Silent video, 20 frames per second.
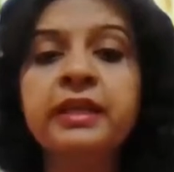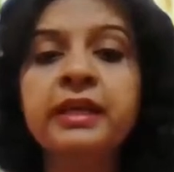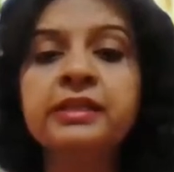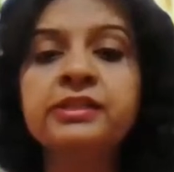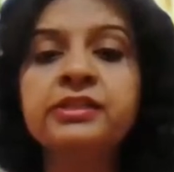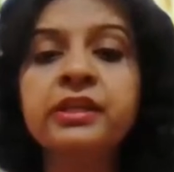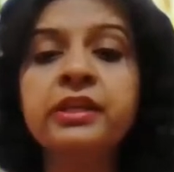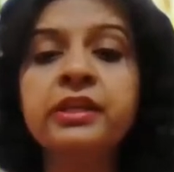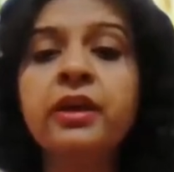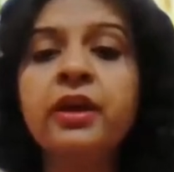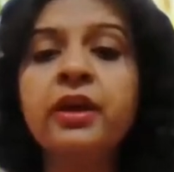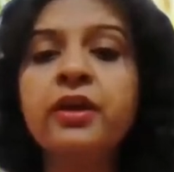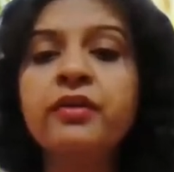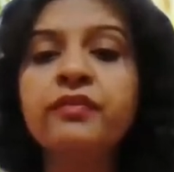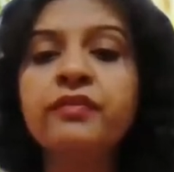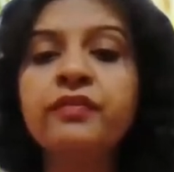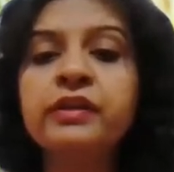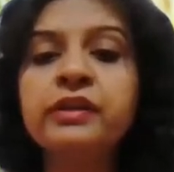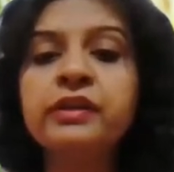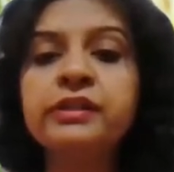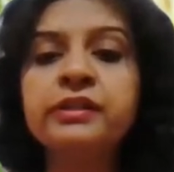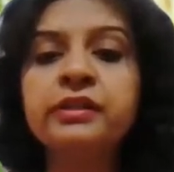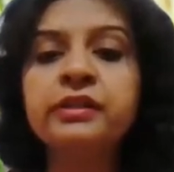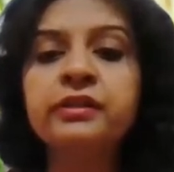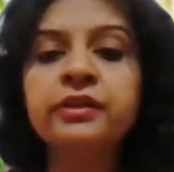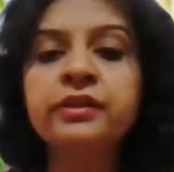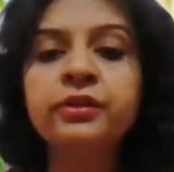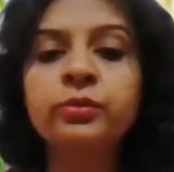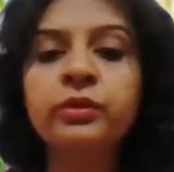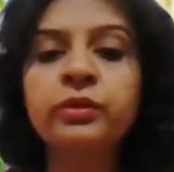getting
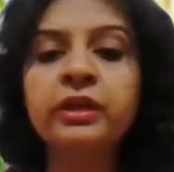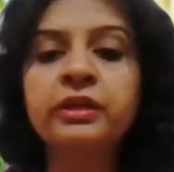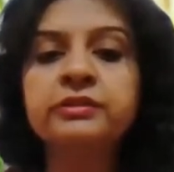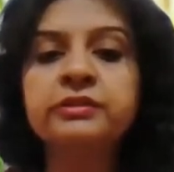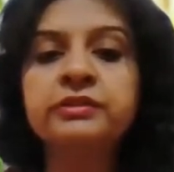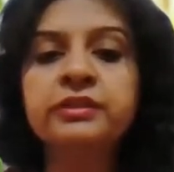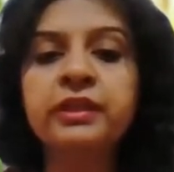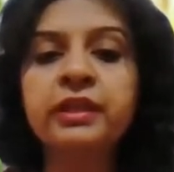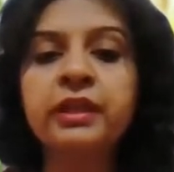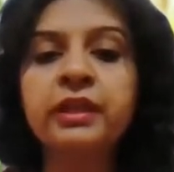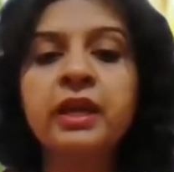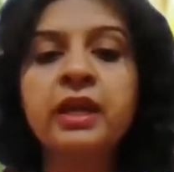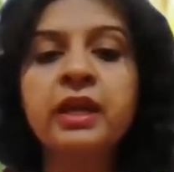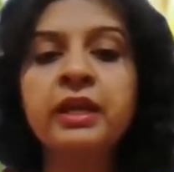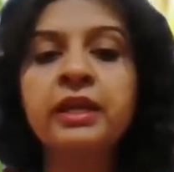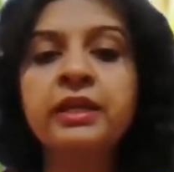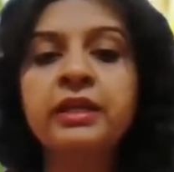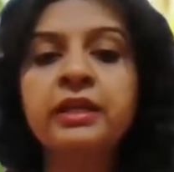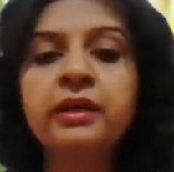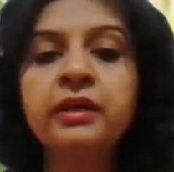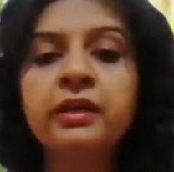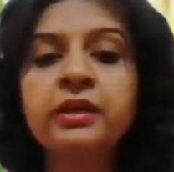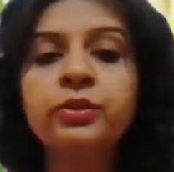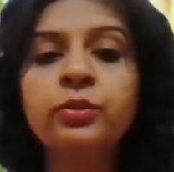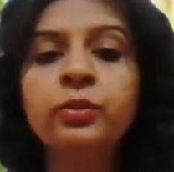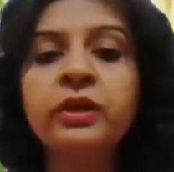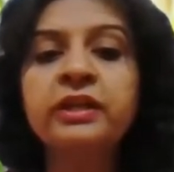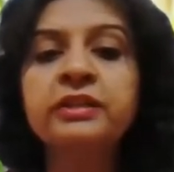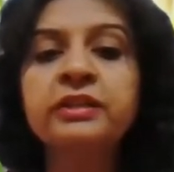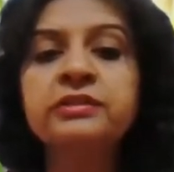filtered, you can see. Here
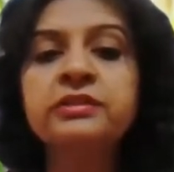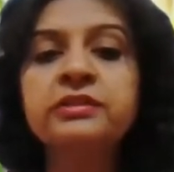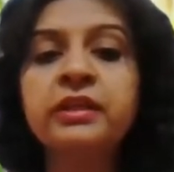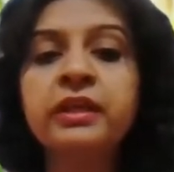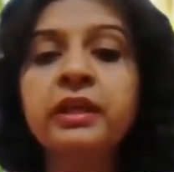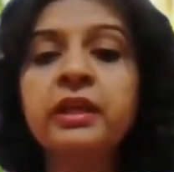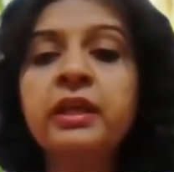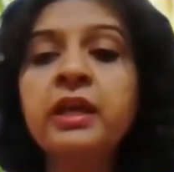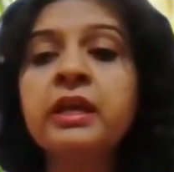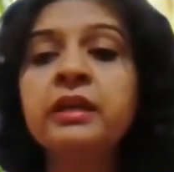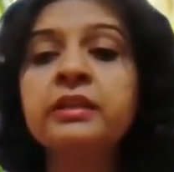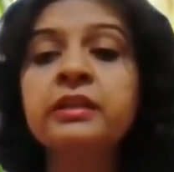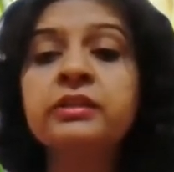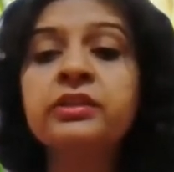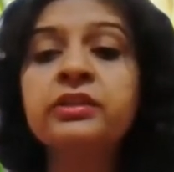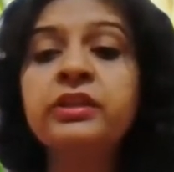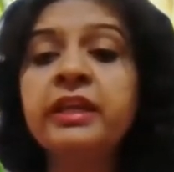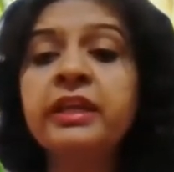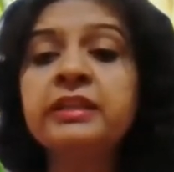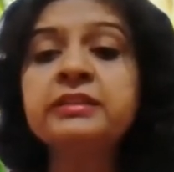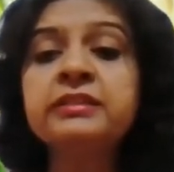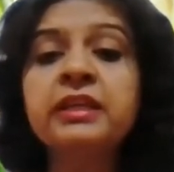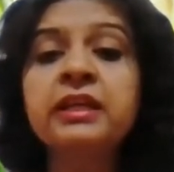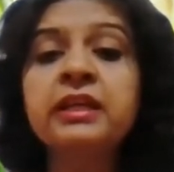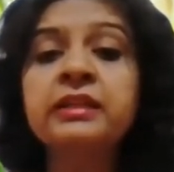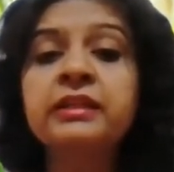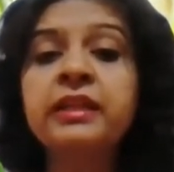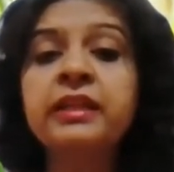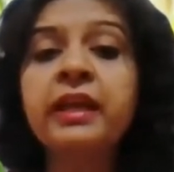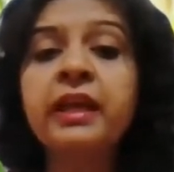you can see the things,
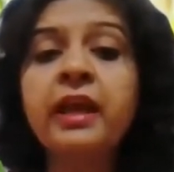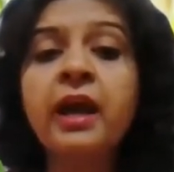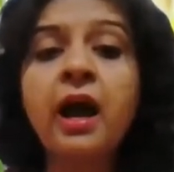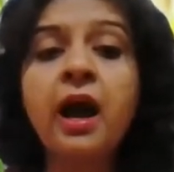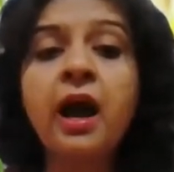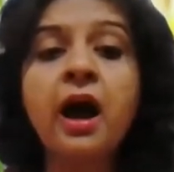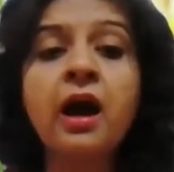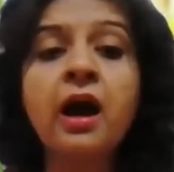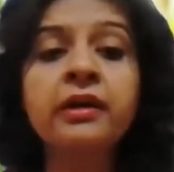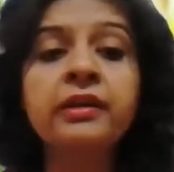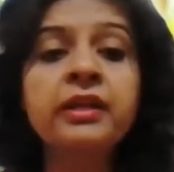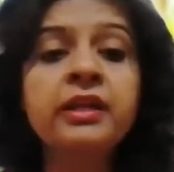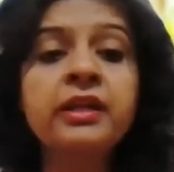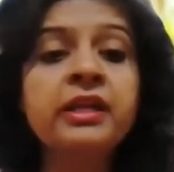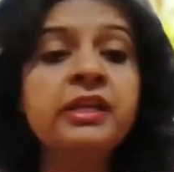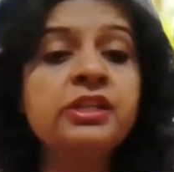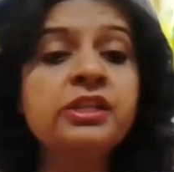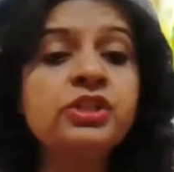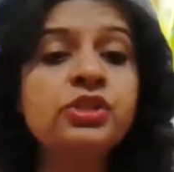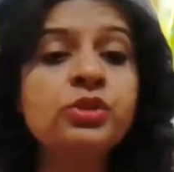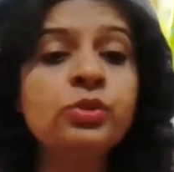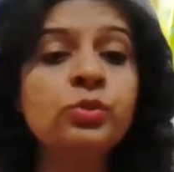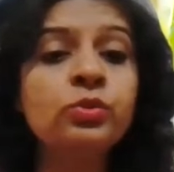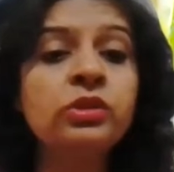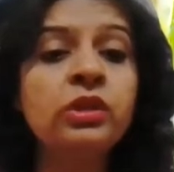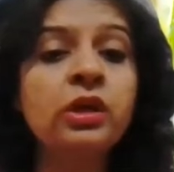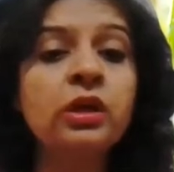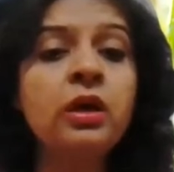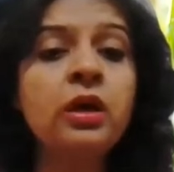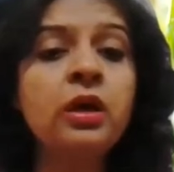they are into
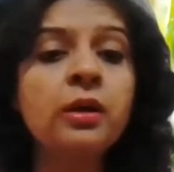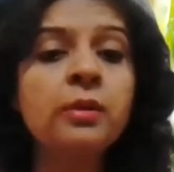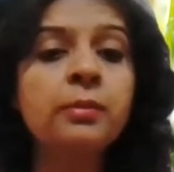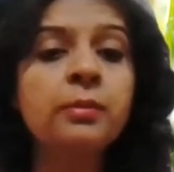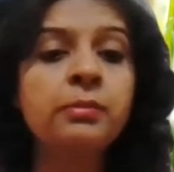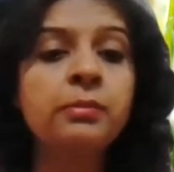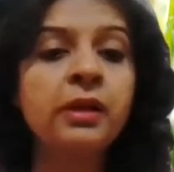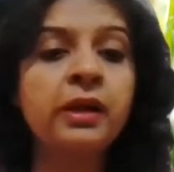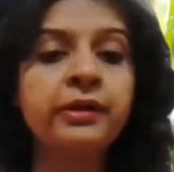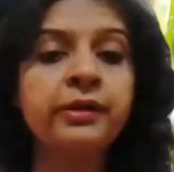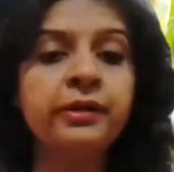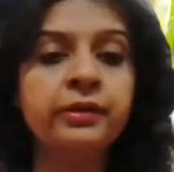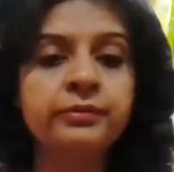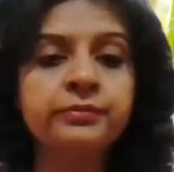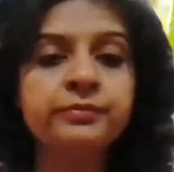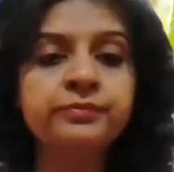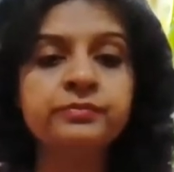the blood.